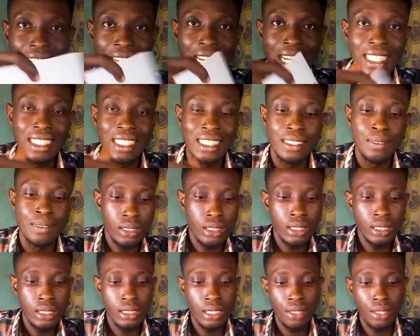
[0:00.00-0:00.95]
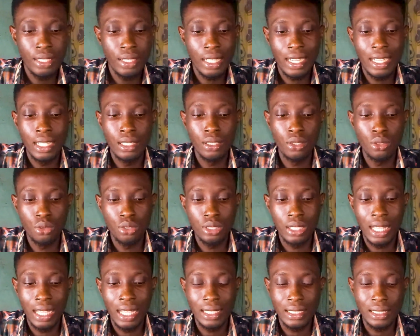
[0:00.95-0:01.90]
card. This is how the card
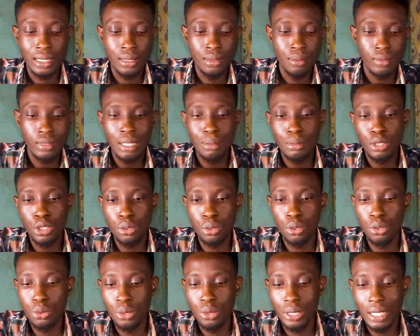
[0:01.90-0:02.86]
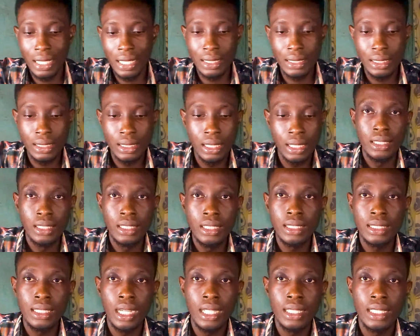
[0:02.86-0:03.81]
looks like. Let me show you guys.
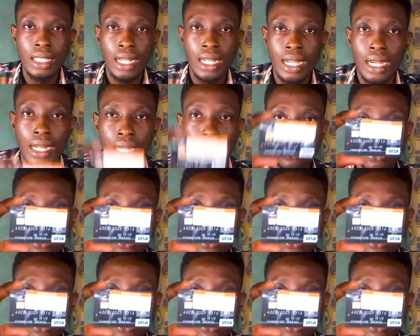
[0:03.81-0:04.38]
This is how the card